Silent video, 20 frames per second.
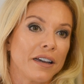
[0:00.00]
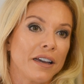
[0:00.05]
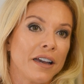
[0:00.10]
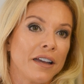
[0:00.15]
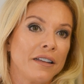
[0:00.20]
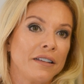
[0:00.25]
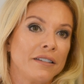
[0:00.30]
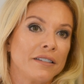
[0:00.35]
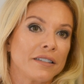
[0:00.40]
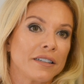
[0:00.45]

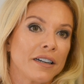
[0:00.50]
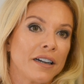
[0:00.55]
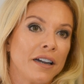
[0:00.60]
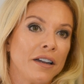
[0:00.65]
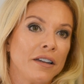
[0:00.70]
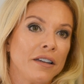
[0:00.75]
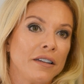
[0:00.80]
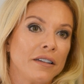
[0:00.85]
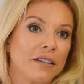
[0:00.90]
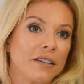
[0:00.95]

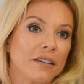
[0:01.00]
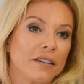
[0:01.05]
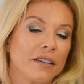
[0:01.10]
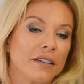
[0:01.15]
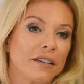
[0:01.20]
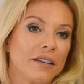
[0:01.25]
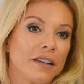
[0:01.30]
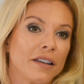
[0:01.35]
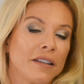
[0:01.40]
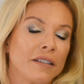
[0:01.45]
And
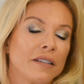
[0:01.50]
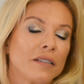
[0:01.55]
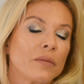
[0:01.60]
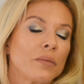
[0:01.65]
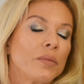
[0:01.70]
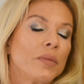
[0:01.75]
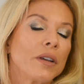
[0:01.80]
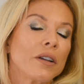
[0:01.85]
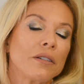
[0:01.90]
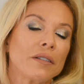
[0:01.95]
it is
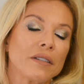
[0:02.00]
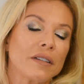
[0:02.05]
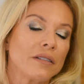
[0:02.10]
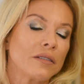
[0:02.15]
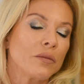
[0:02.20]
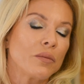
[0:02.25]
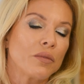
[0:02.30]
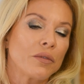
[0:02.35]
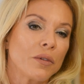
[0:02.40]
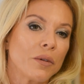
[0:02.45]
because
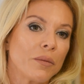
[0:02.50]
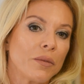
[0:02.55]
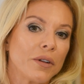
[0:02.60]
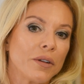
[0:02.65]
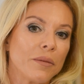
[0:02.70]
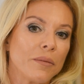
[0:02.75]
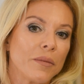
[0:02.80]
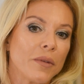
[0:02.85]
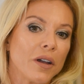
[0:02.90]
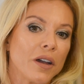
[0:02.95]
there's a
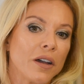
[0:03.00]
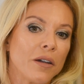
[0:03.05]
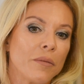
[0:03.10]
problem.